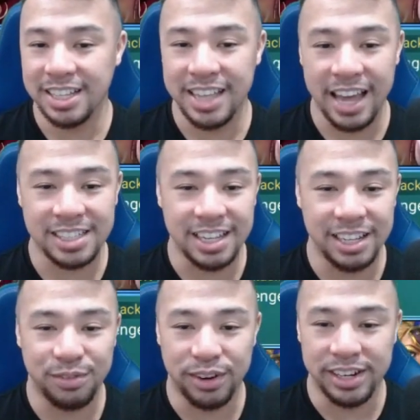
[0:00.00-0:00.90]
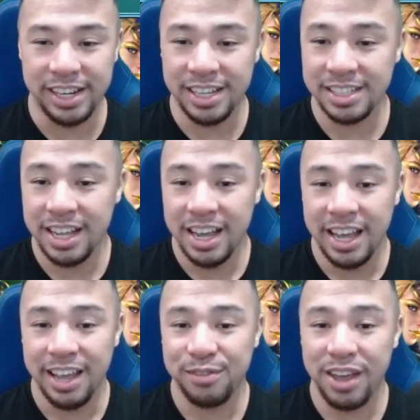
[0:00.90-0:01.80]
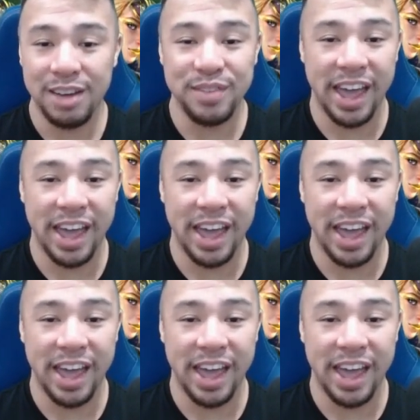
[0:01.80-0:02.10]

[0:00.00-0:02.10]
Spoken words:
is excellent for this. If you have